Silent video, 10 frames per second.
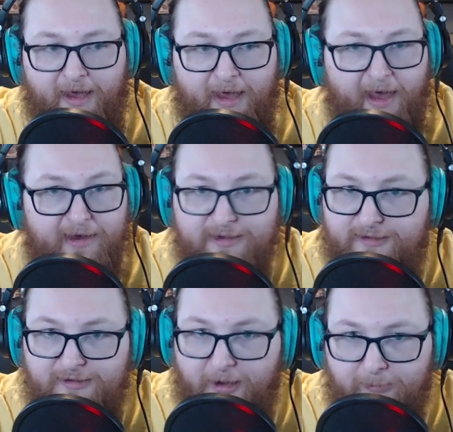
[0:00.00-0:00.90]

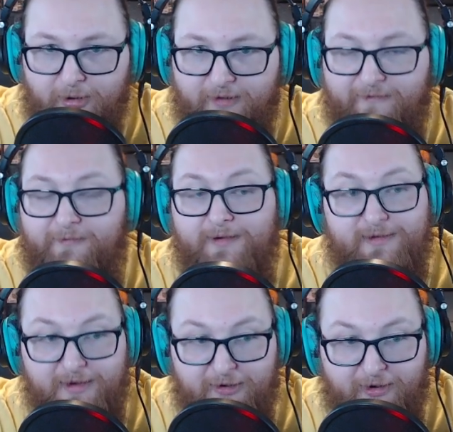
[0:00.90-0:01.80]
X number of
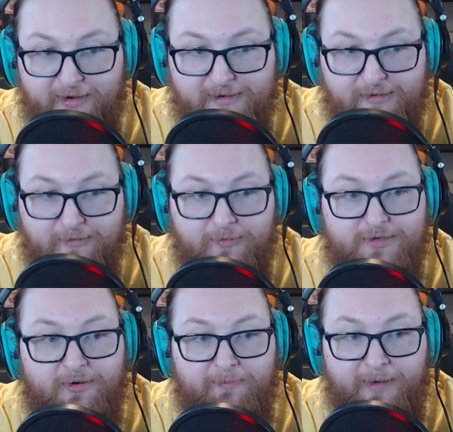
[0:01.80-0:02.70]
secrets, which
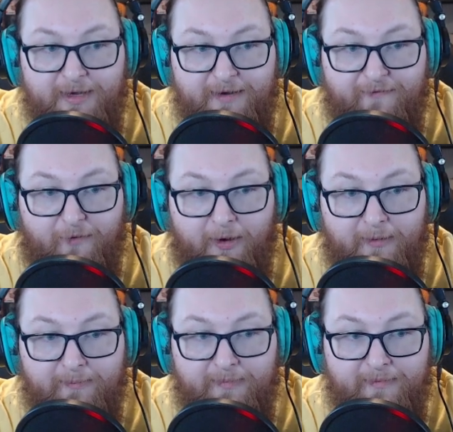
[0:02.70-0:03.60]
would be
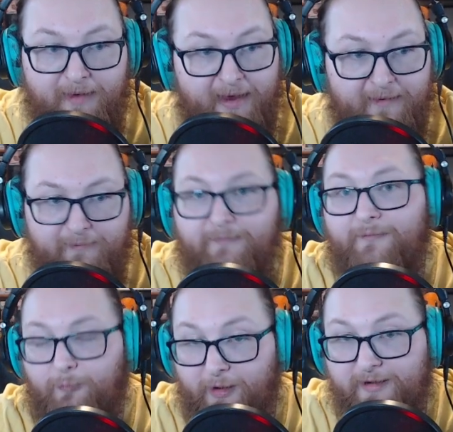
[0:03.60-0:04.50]
from,
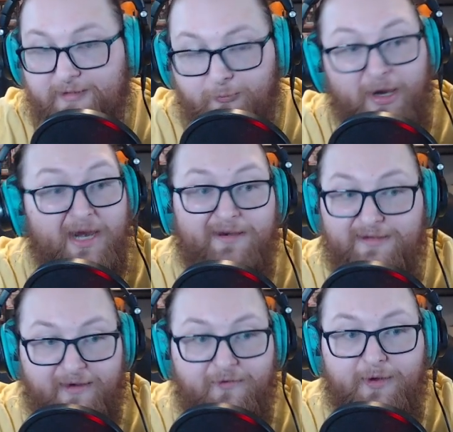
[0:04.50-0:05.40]
we can
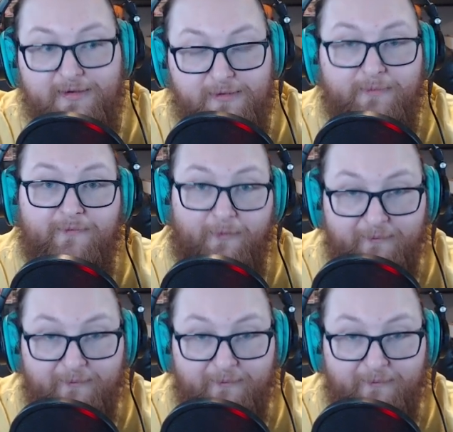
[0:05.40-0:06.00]
safely assume from